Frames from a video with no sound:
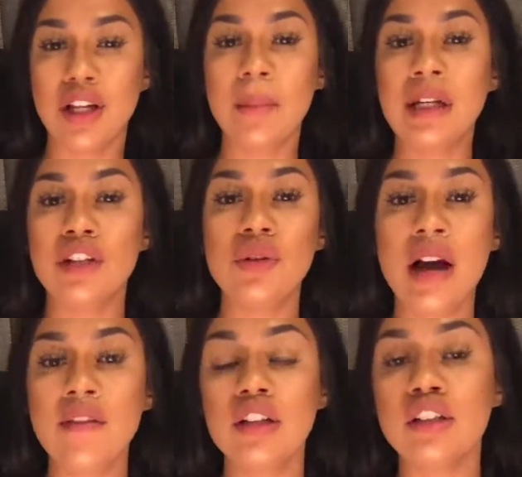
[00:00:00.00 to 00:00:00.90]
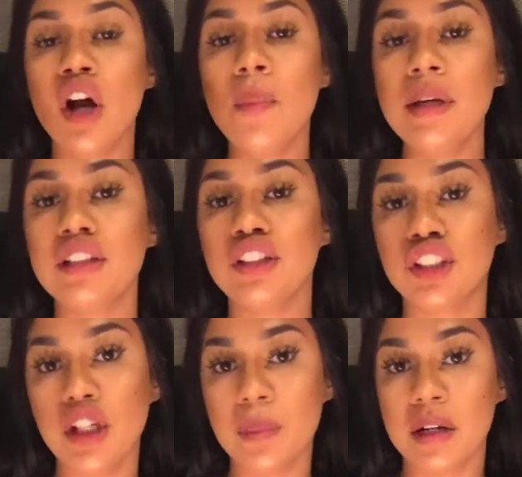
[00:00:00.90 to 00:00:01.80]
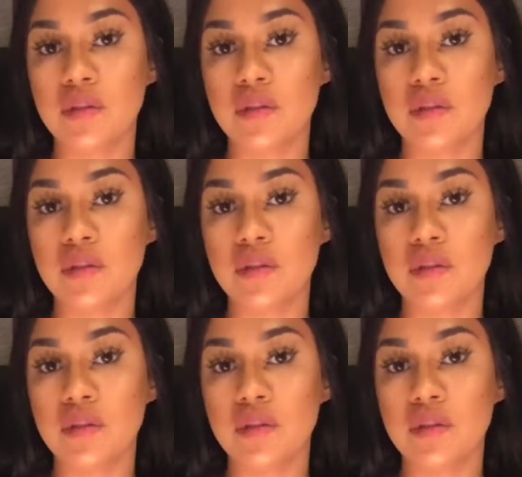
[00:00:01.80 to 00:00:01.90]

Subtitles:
Don't be stupid.